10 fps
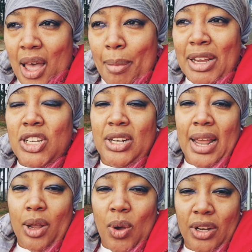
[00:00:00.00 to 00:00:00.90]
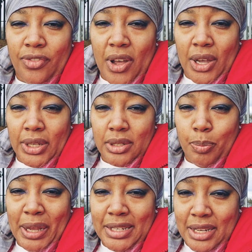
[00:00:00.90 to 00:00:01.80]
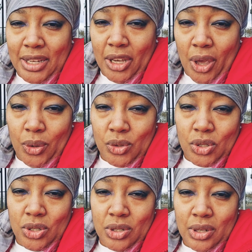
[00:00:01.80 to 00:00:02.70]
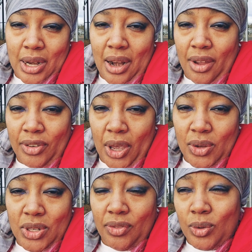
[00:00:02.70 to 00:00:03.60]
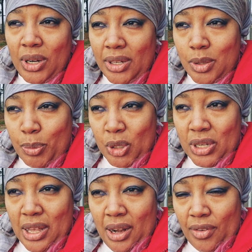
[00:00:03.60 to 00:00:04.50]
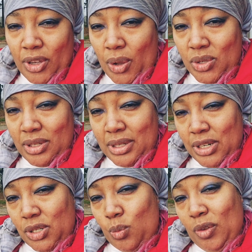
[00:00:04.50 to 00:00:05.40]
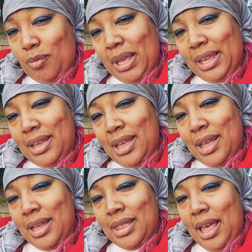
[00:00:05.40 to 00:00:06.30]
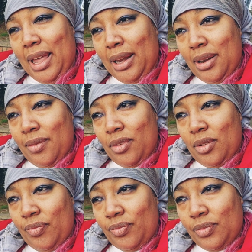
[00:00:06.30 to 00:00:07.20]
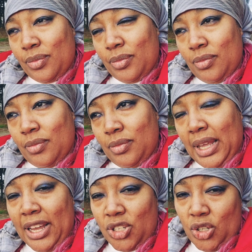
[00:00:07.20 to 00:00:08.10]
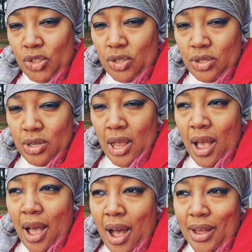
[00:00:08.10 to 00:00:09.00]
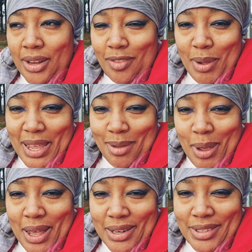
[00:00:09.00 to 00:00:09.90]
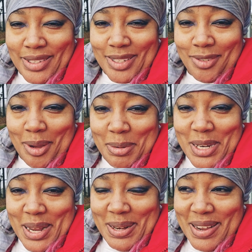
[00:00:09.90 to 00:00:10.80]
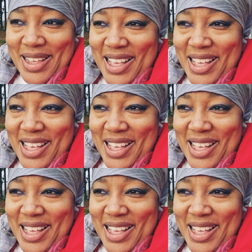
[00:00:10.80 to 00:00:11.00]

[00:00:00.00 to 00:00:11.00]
I'm actually now qualified PT coach and life coach, and if you'd like to book a life coaching session with me, then get in touch. I'll leave my email in the description.